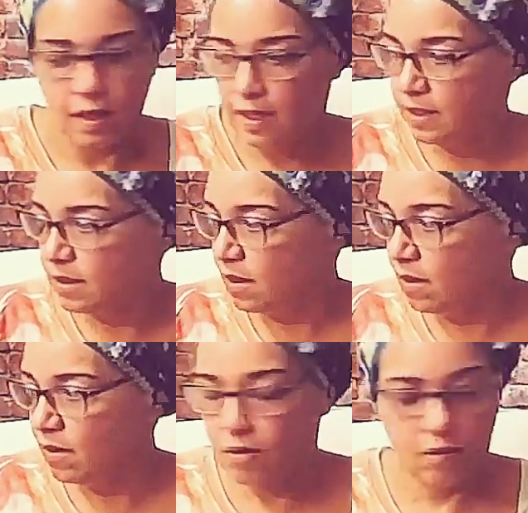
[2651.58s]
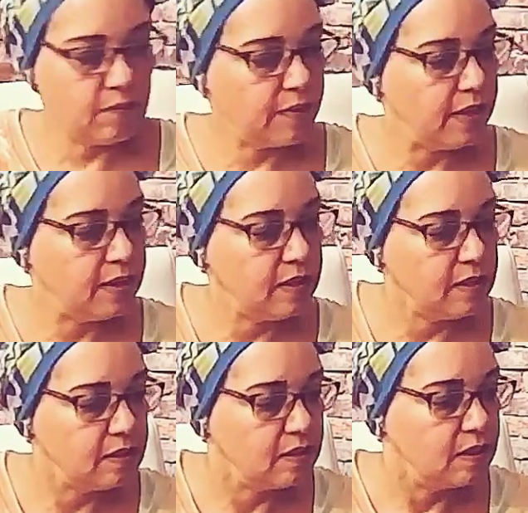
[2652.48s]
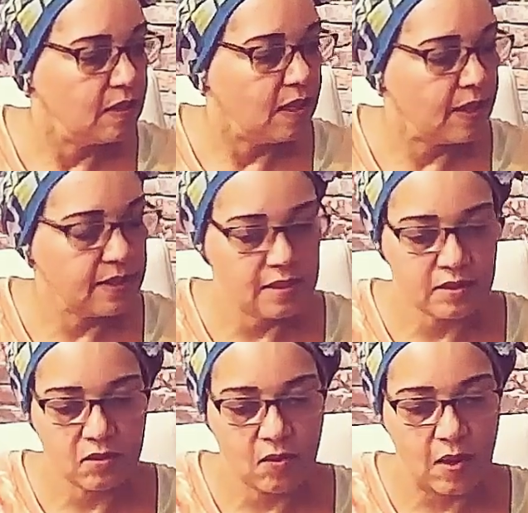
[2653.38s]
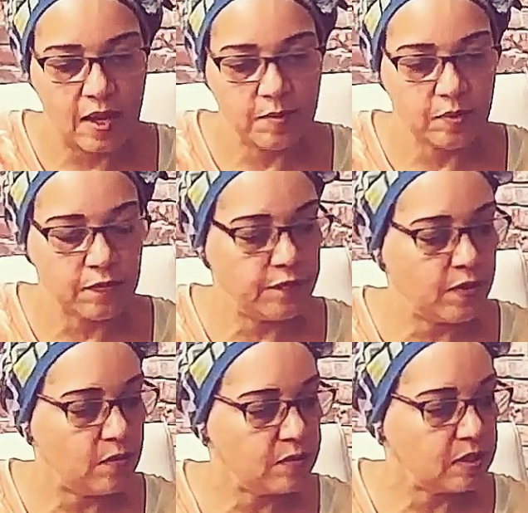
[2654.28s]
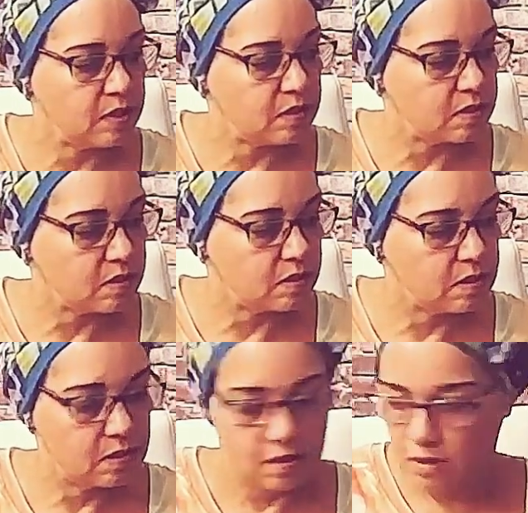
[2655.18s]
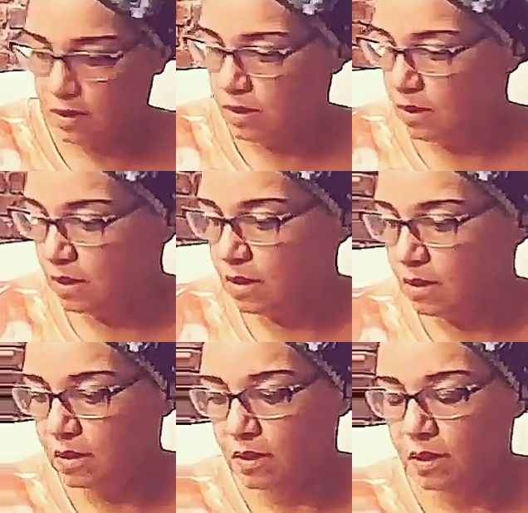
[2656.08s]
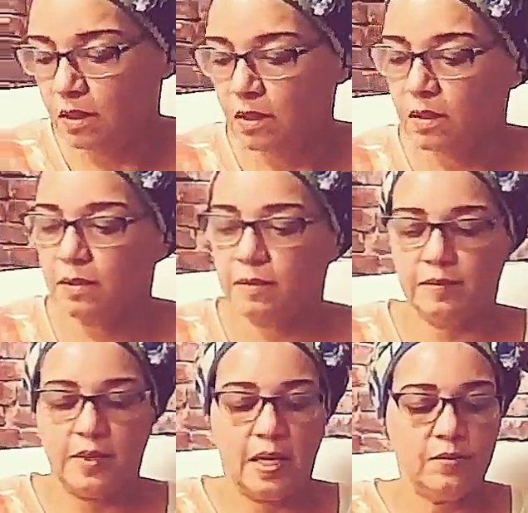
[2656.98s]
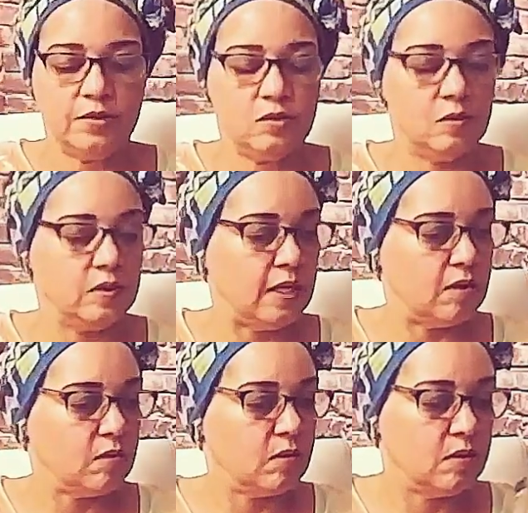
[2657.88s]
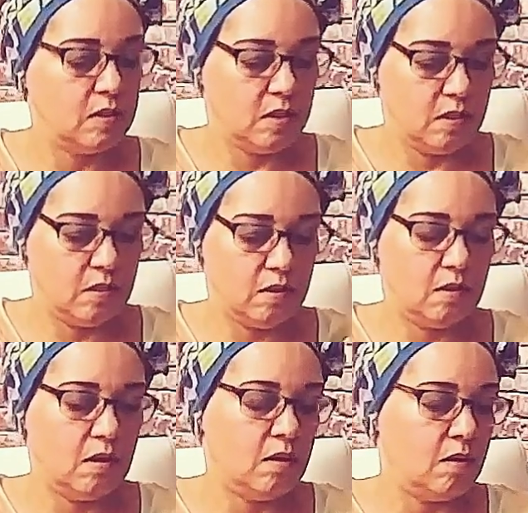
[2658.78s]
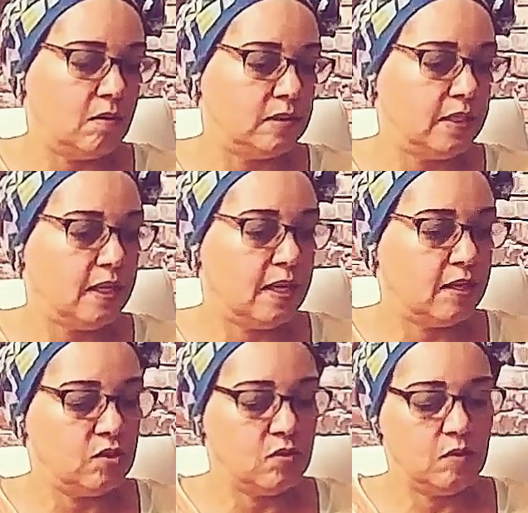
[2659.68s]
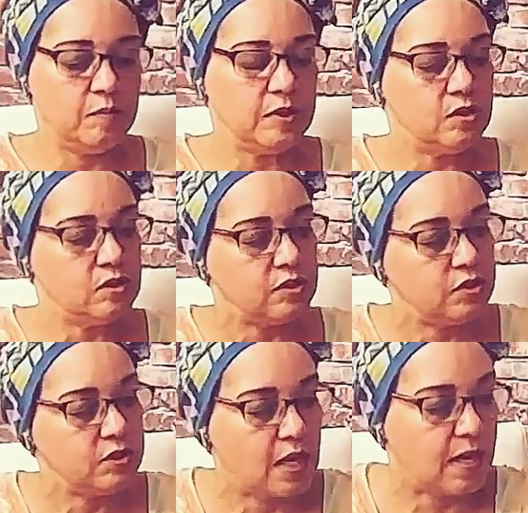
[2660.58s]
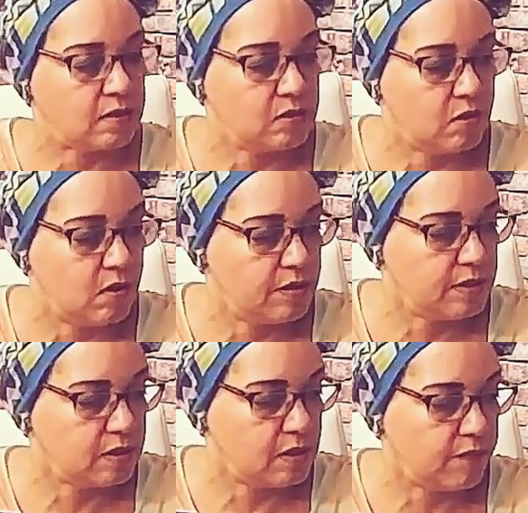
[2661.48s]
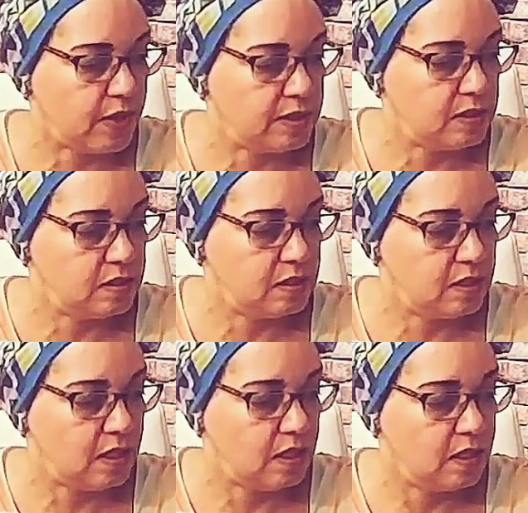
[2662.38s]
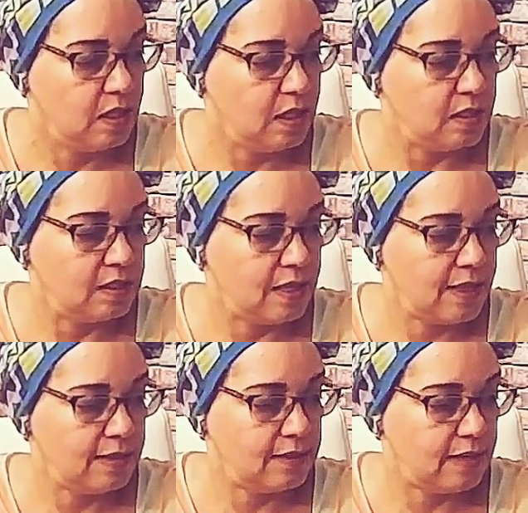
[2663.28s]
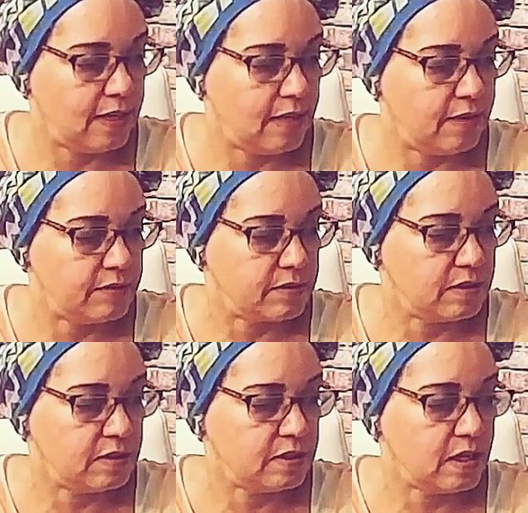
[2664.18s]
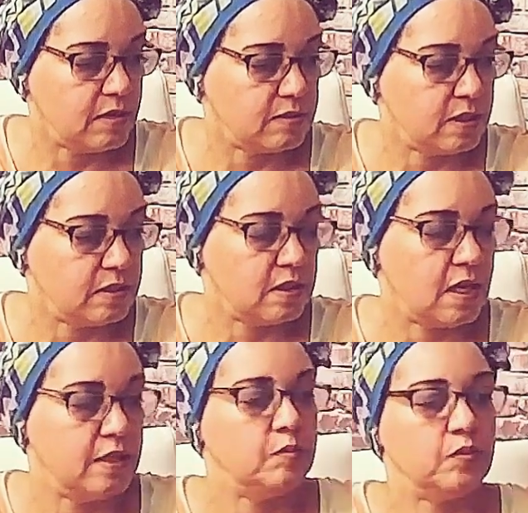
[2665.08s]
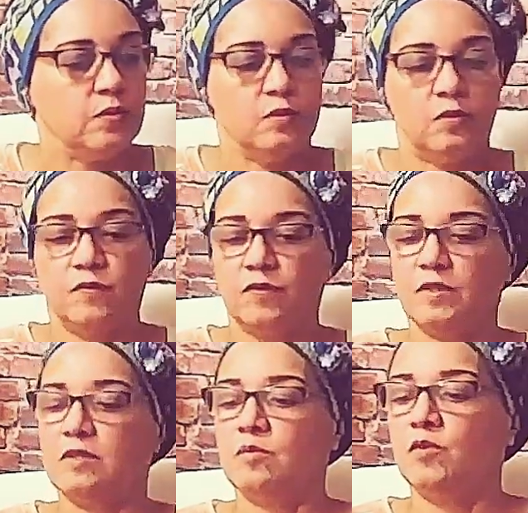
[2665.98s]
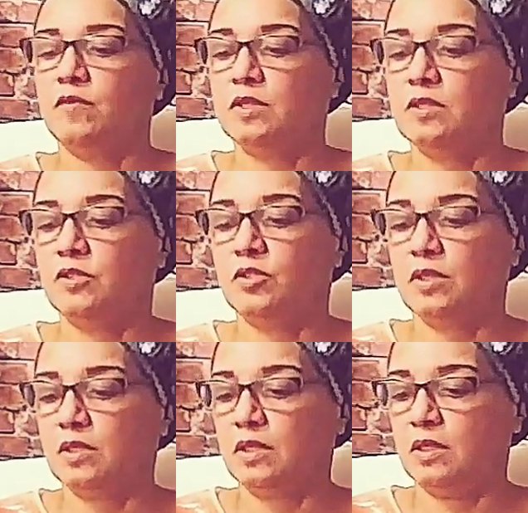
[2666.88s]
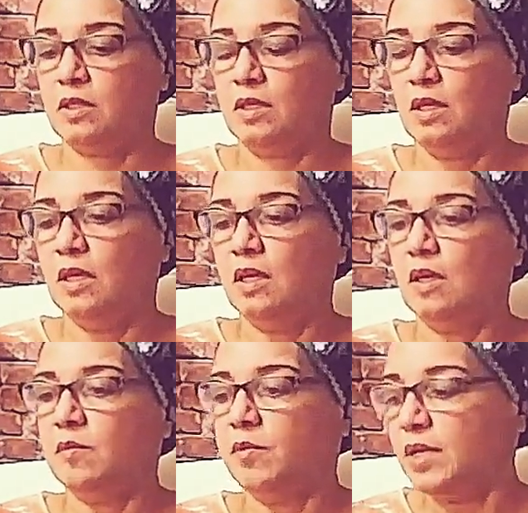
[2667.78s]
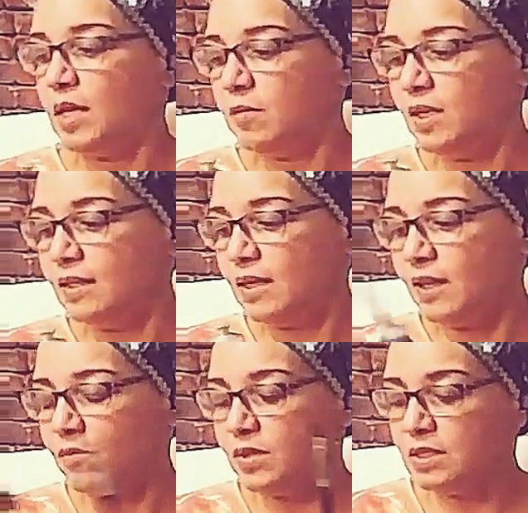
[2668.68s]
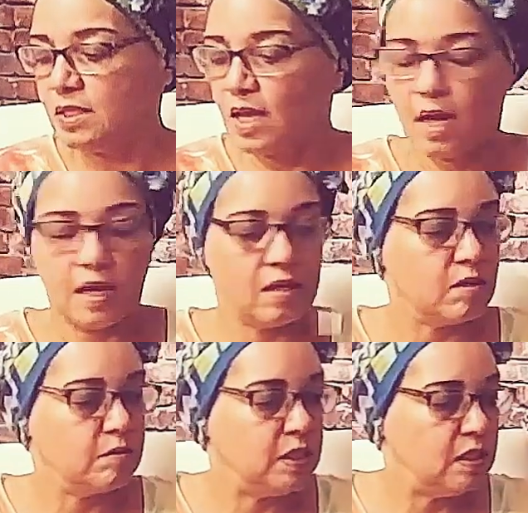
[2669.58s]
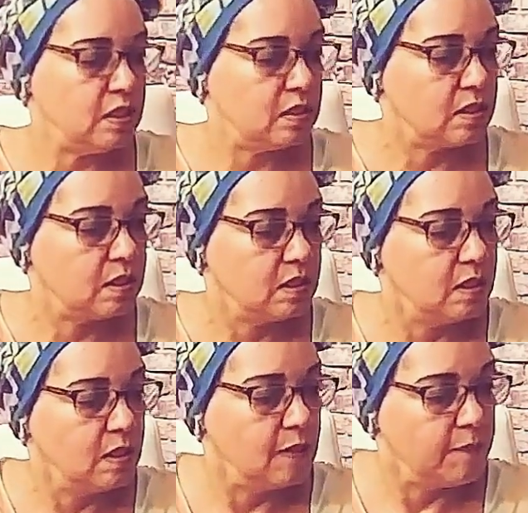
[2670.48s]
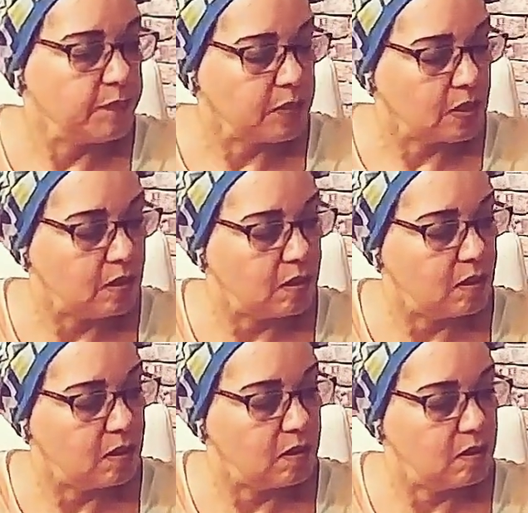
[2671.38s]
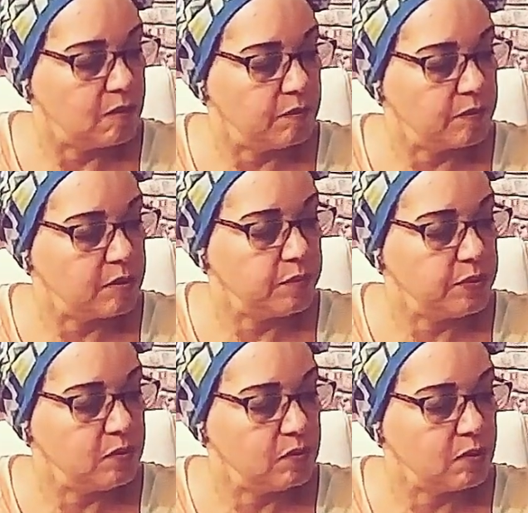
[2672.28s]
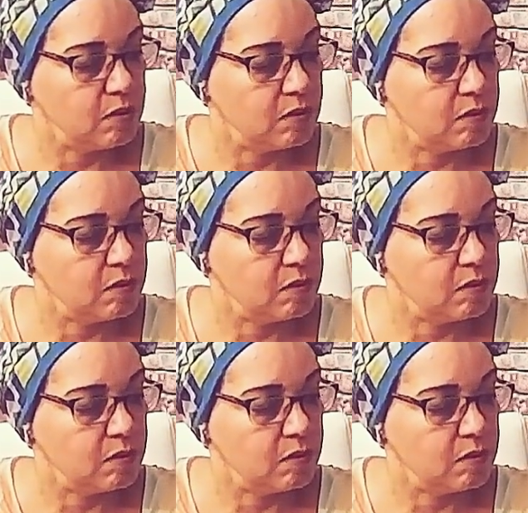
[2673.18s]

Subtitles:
I know, right? I get so hyper-focused. I was doing that earlier. Oh, Leanne, you would be just shocked all the stuff I did today. Not in the house, because this house has not improved since moving this junk in. But I mean like retirement, computer